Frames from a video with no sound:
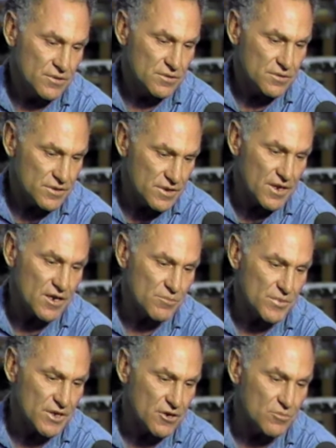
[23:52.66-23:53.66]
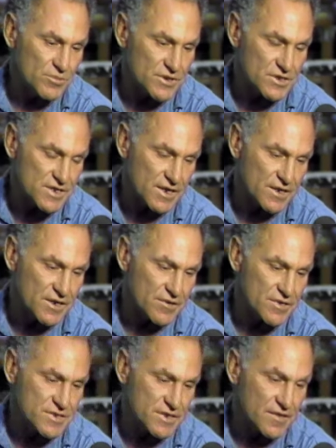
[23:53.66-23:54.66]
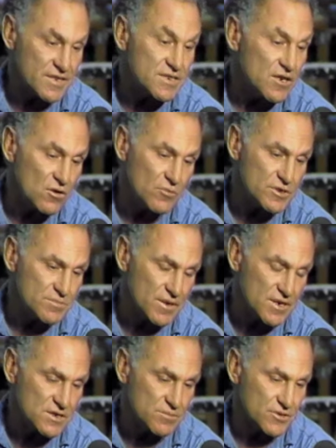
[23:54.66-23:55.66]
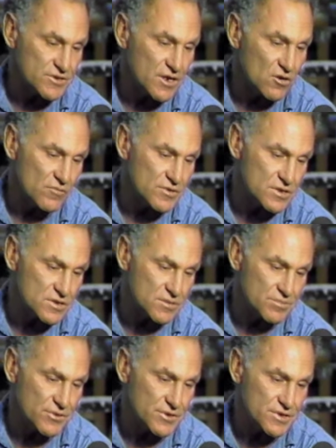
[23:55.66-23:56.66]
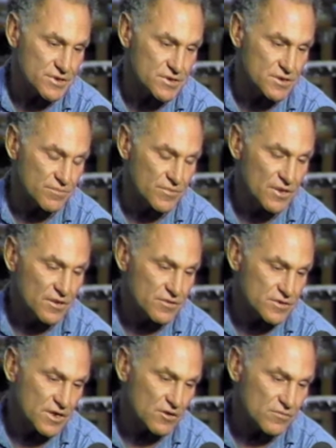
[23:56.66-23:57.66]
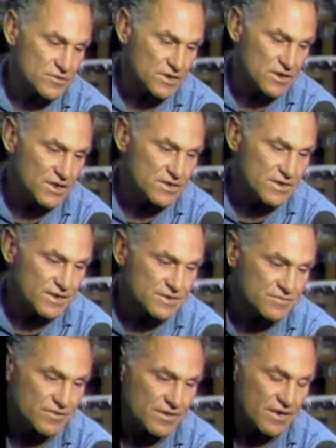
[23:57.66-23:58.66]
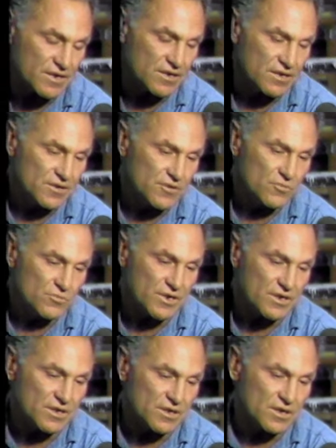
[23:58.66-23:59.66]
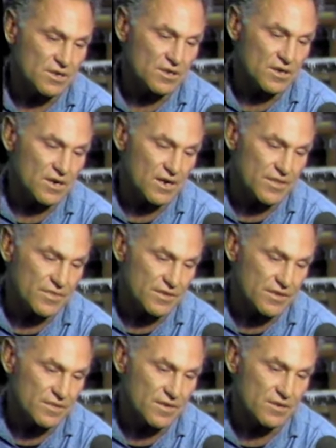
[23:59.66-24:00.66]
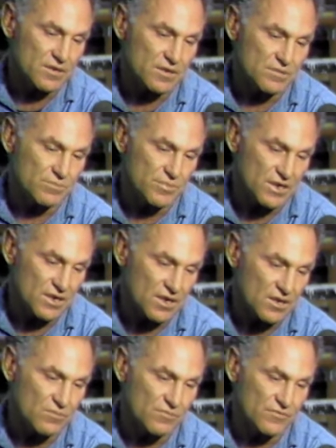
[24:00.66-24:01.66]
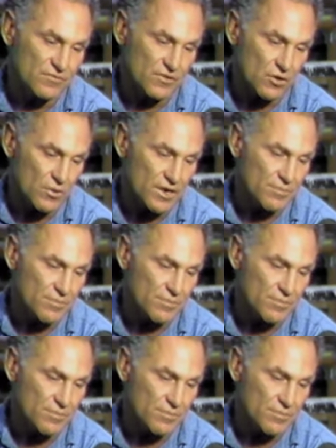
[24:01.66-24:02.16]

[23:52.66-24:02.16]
could not be open to secondary sale. That's not always possible. There's not always a support system. There's not always a context for that. But it, it, I think that it became quite